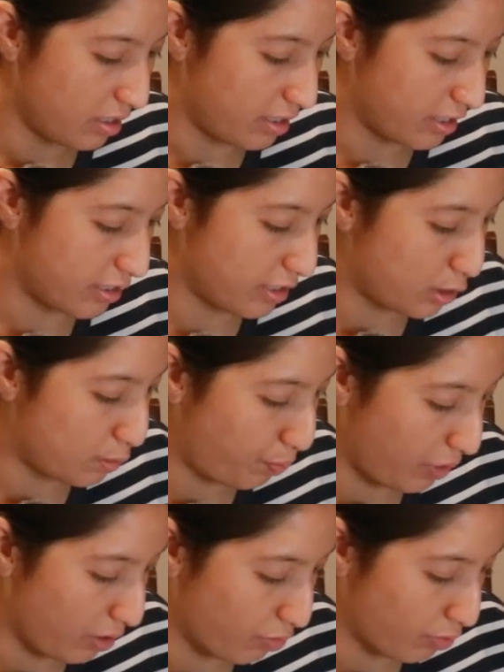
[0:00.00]
there's this
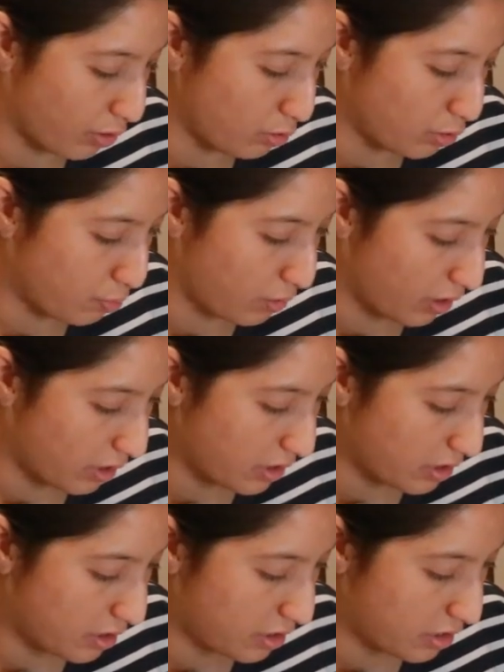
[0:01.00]
pale rose
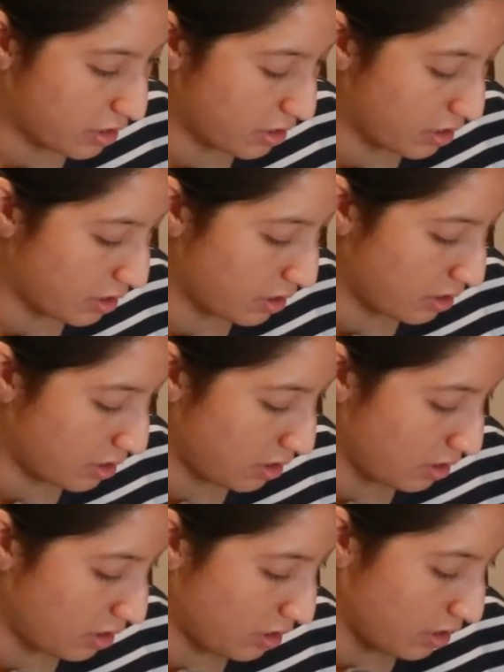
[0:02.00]
blush,
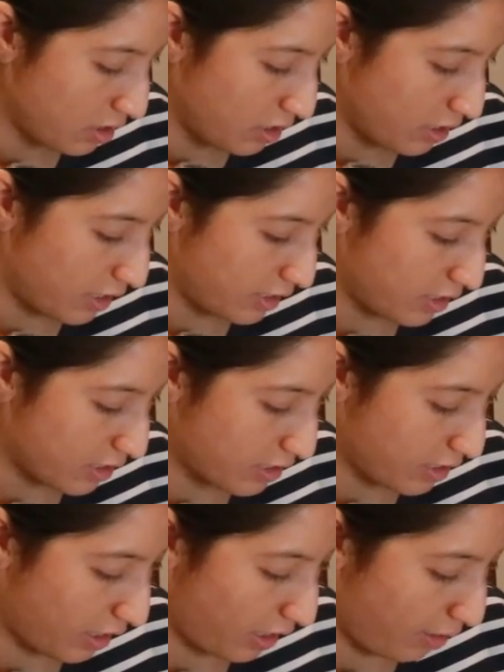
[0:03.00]
and this
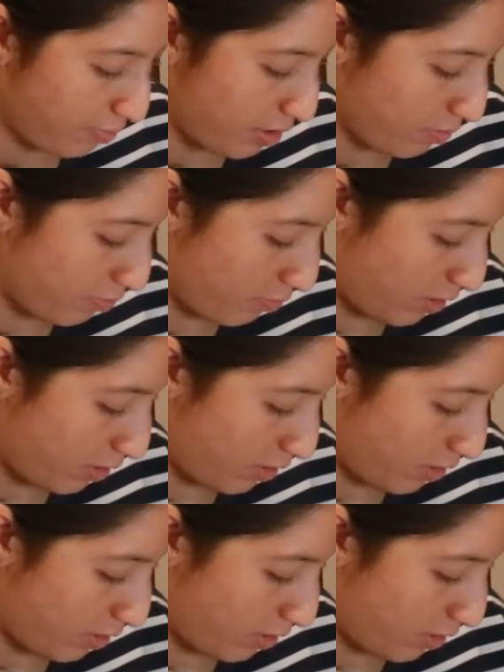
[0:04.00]
cadmium